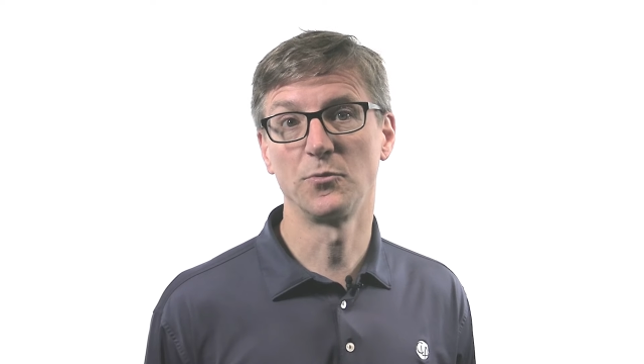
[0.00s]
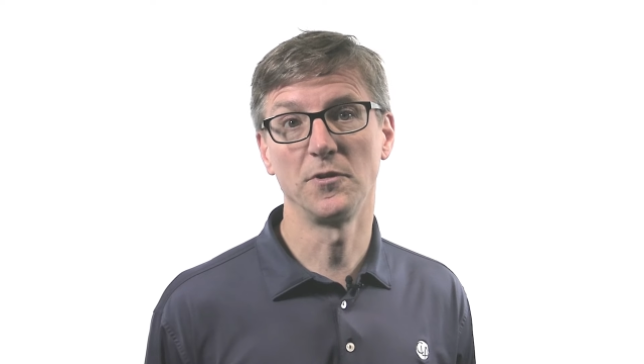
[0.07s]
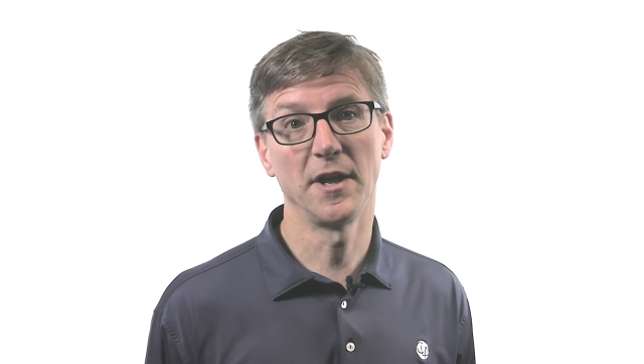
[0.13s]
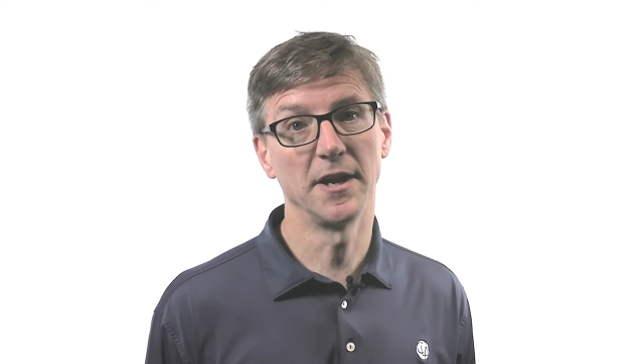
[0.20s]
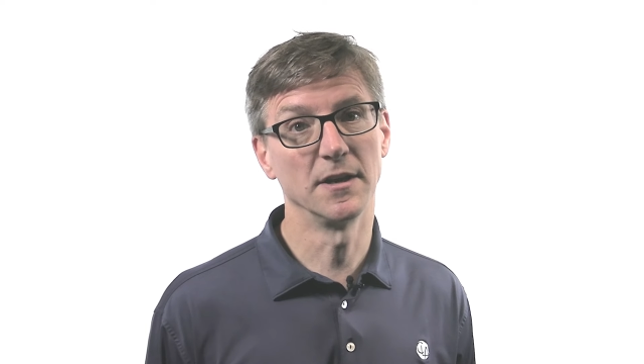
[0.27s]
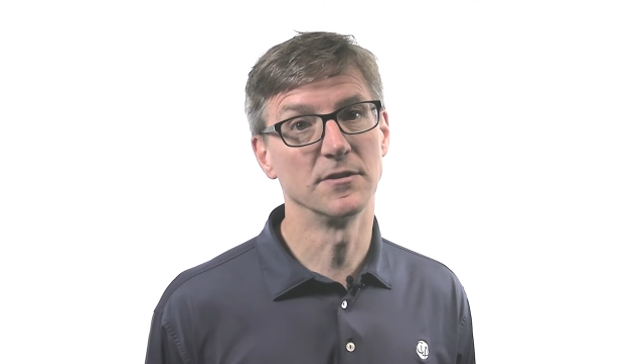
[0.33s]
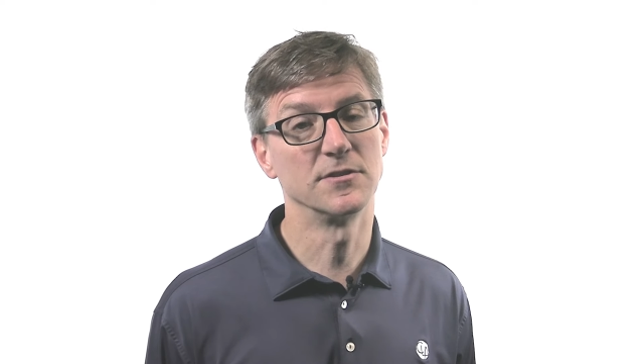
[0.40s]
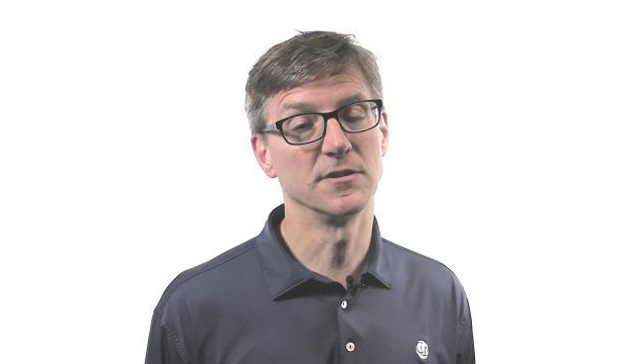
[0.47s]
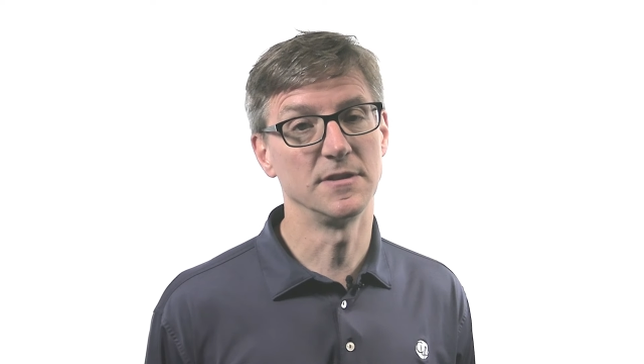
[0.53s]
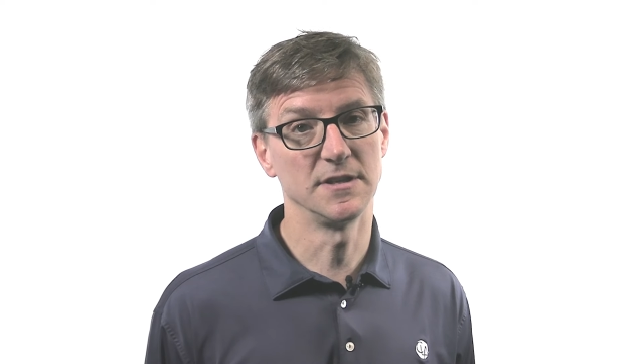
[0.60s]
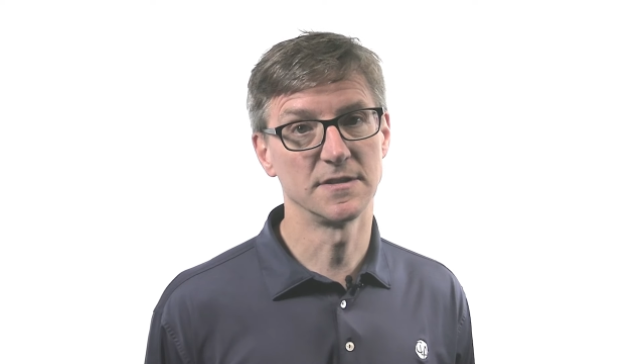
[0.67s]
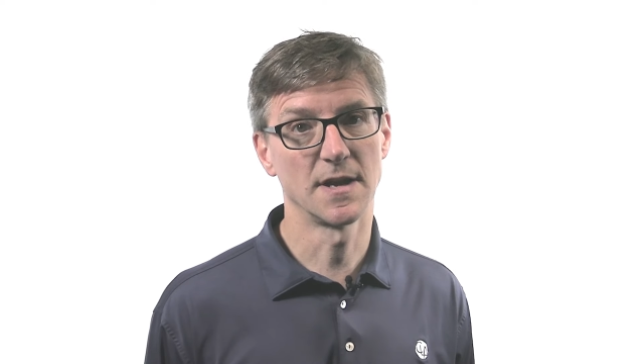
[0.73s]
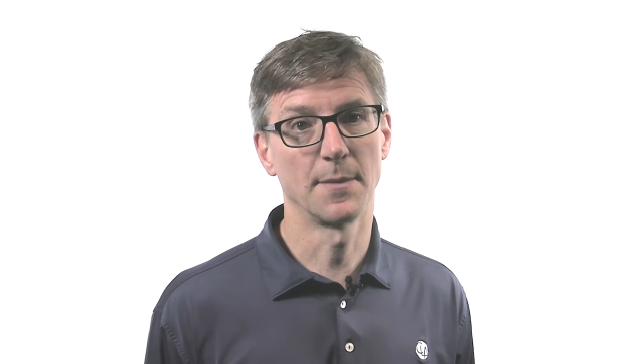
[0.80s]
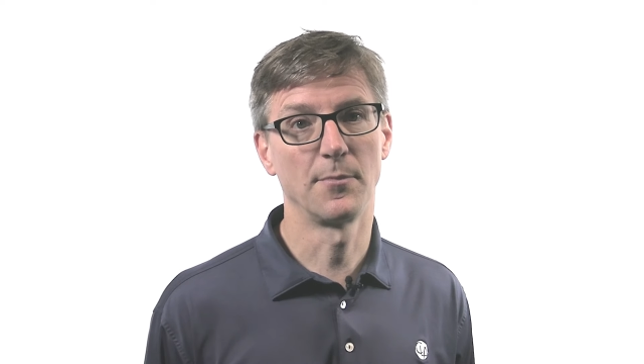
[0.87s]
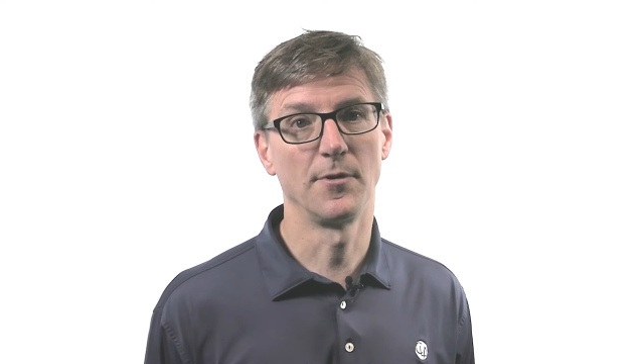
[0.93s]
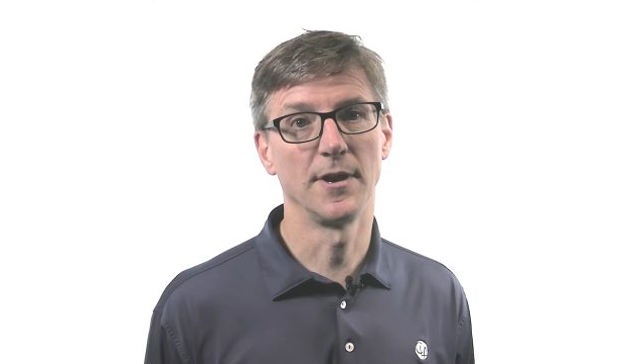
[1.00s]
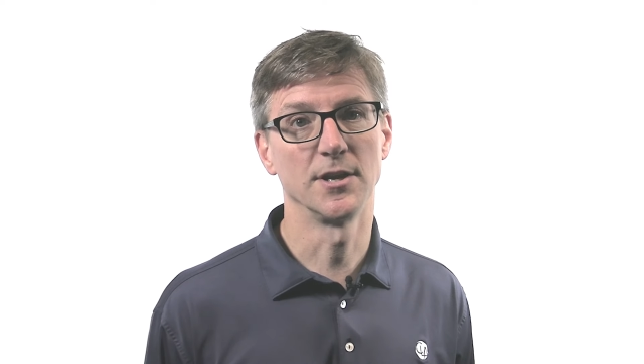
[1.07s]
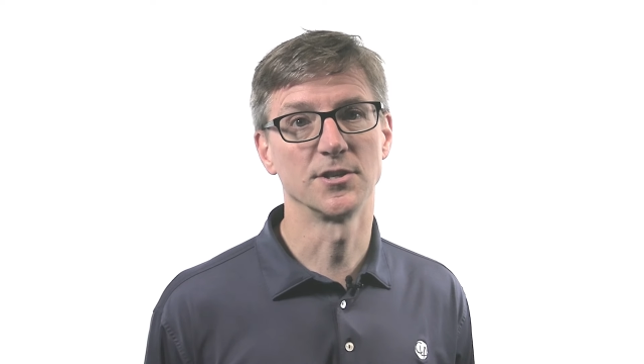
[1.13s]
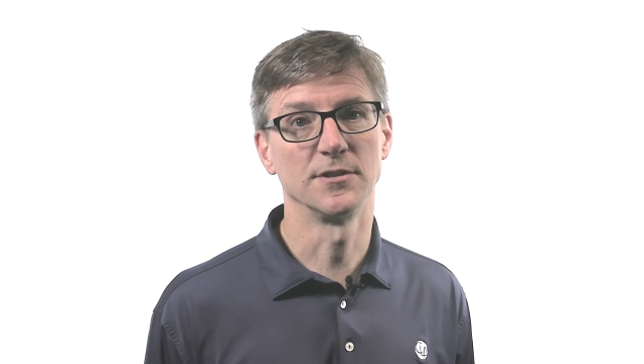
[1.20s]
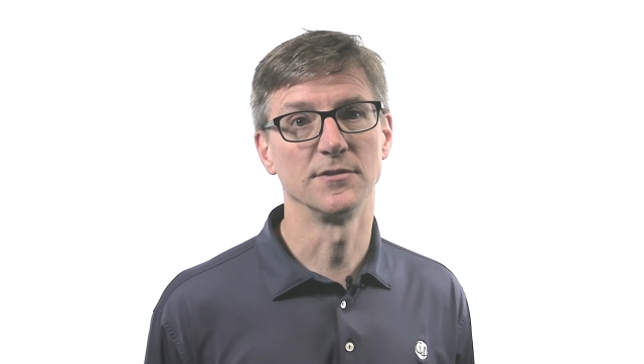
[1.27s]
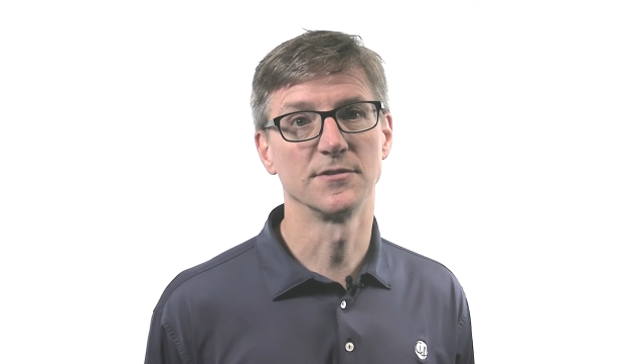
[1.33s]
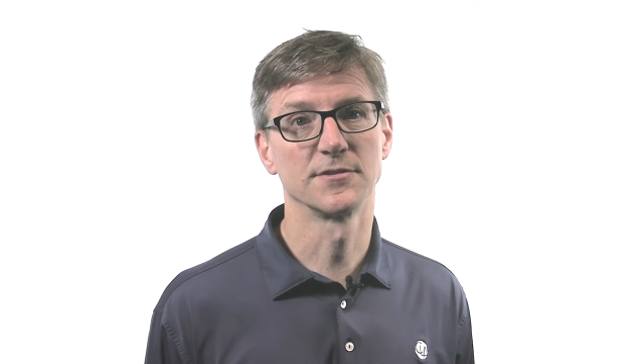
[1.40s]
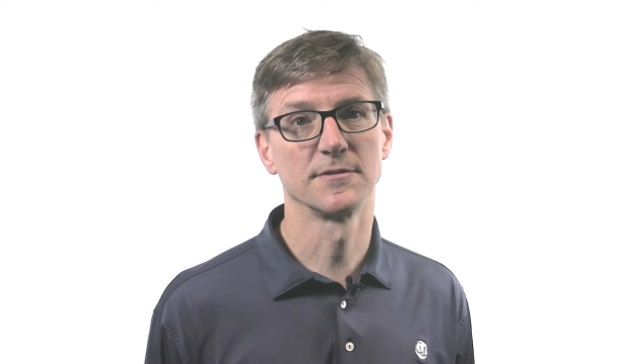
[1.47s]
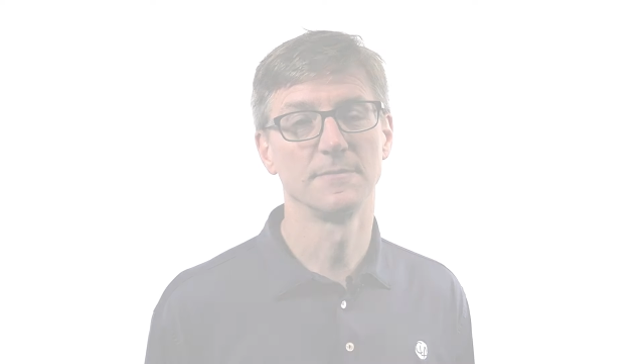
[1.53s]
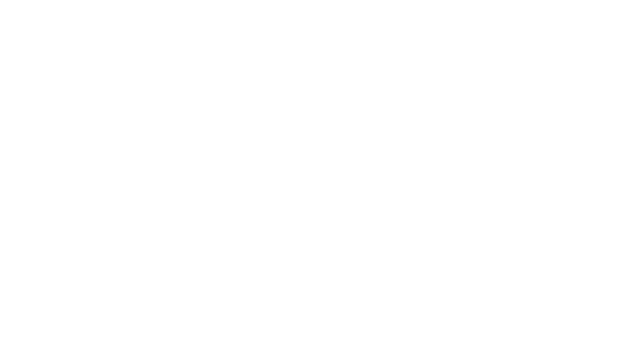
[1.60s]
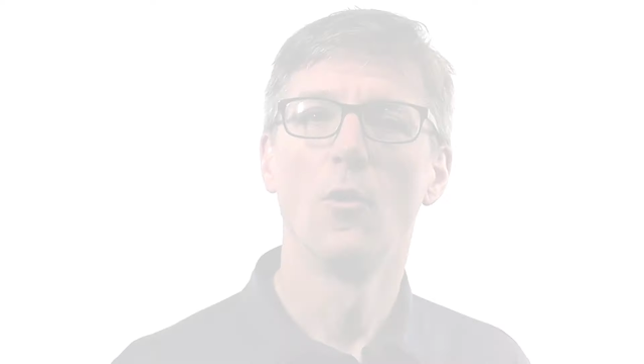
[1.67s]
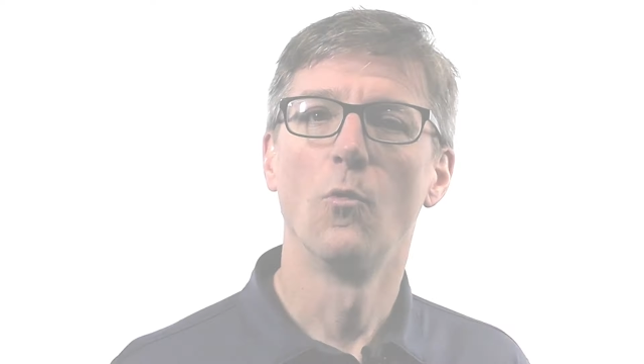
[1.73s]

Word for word: related to these operations.